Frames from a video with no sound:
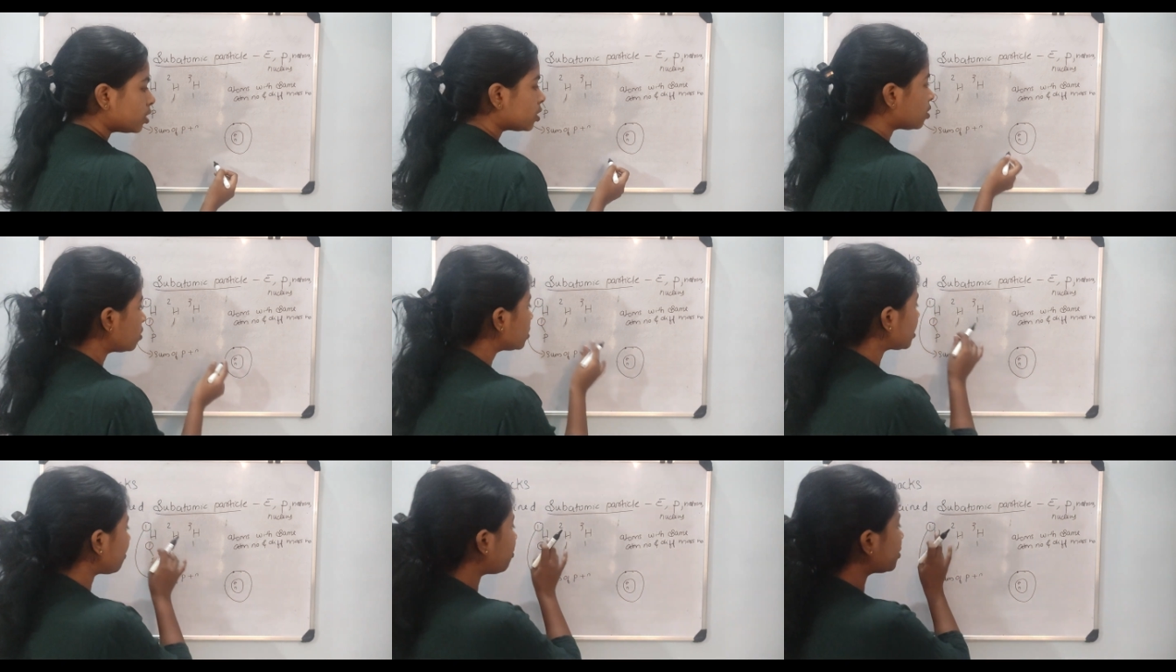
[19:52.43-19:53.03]

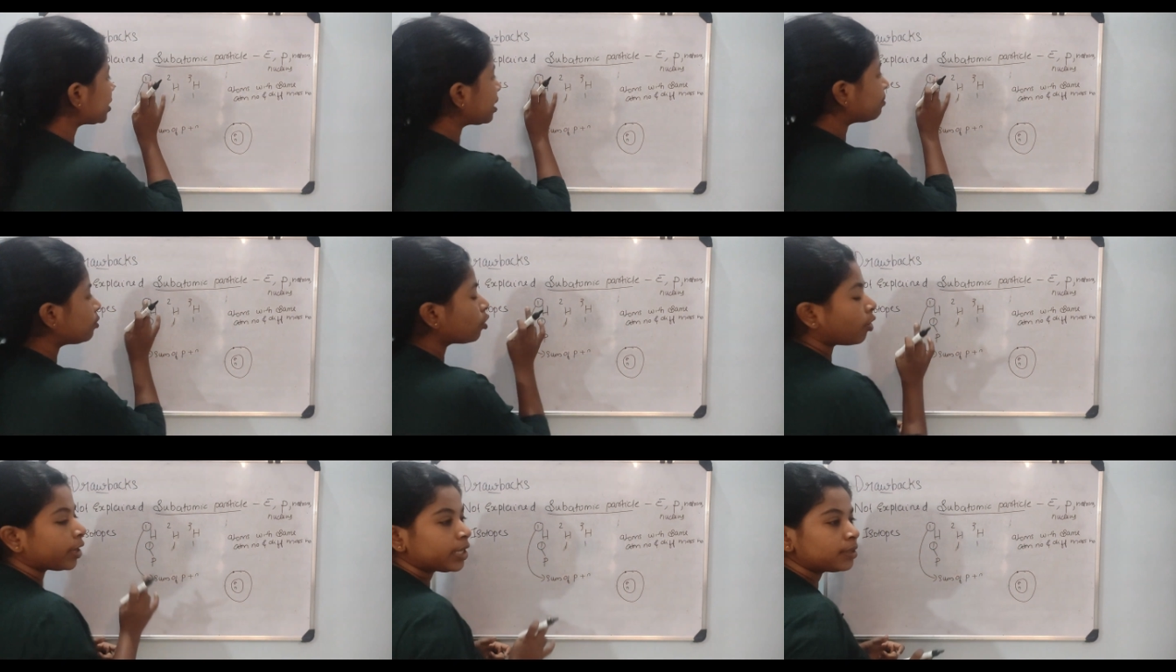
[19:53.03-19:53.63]
So suppose I am
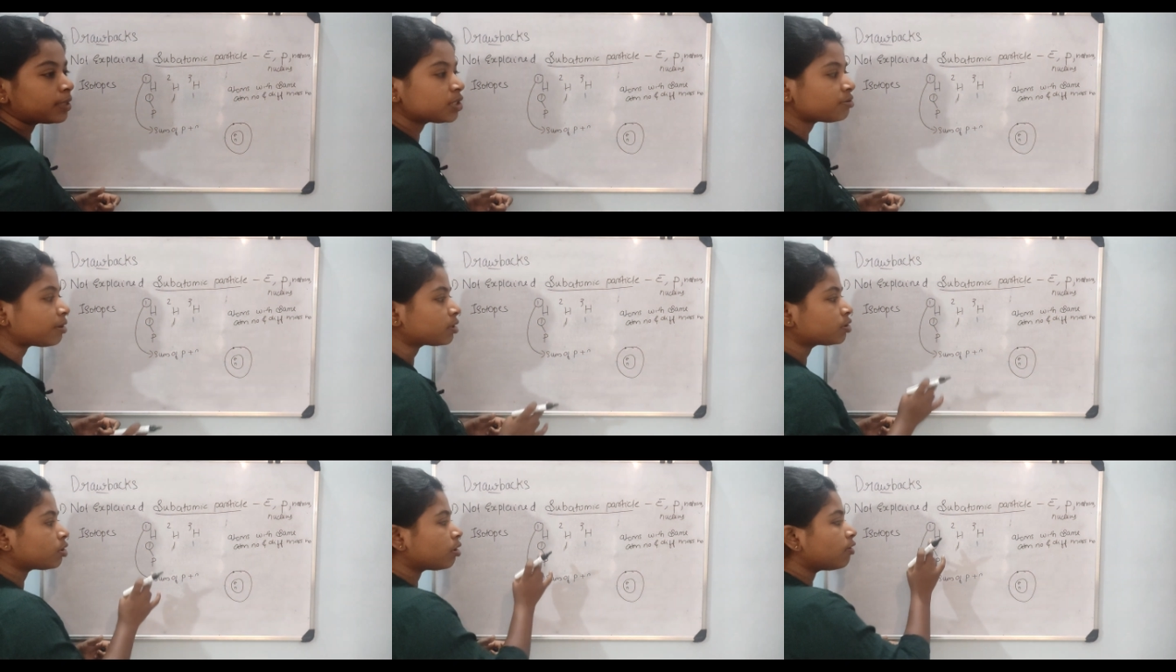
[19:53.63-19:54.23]
drawing the
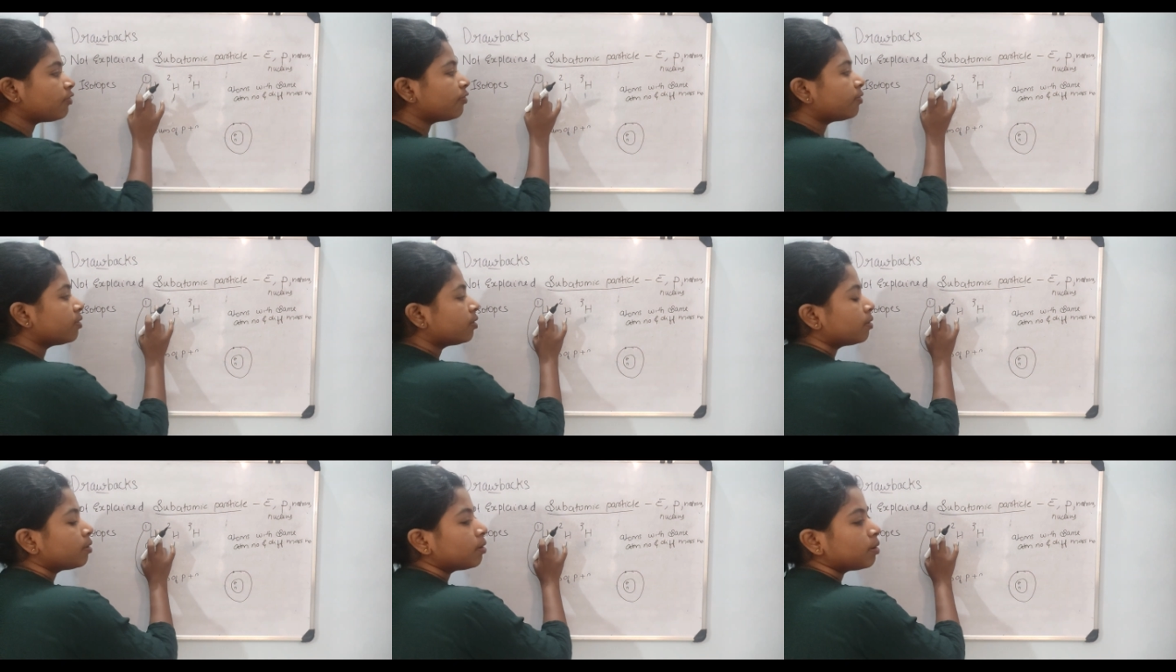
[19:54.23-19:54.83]
structure of
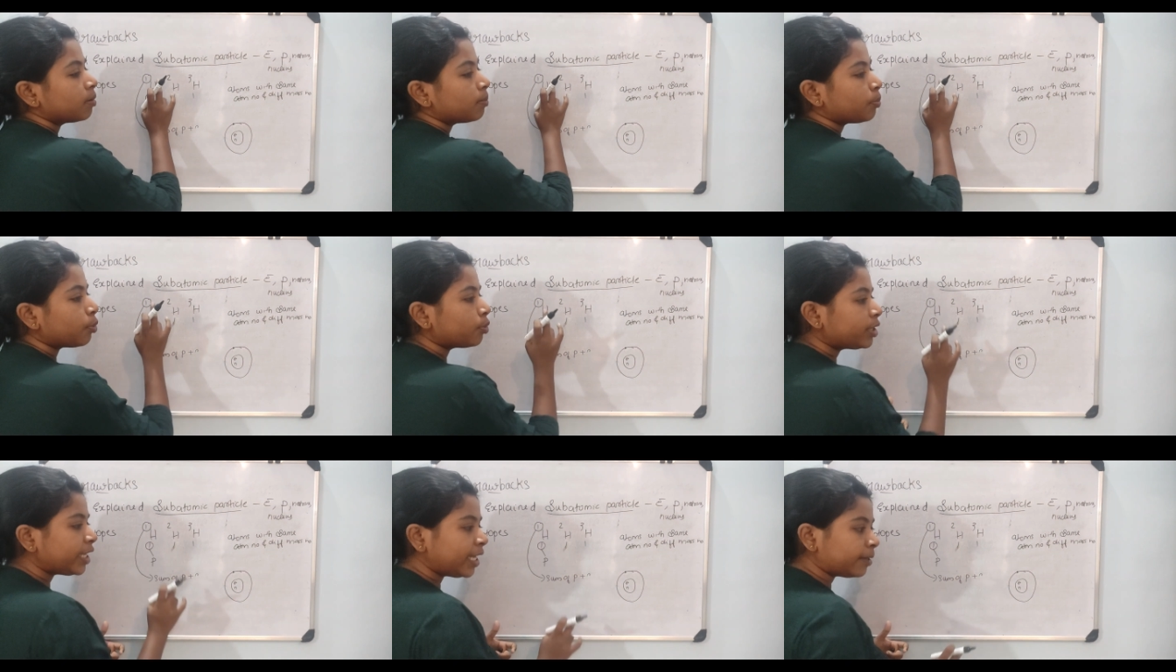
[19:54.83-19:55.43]

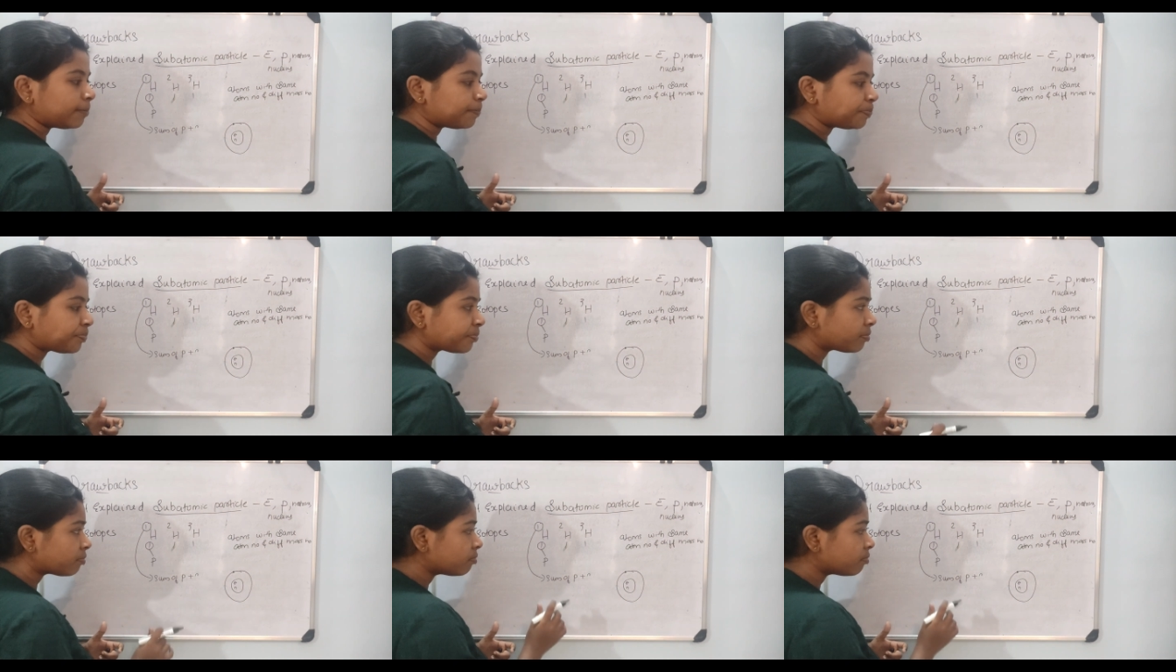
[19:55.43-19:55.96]
protium.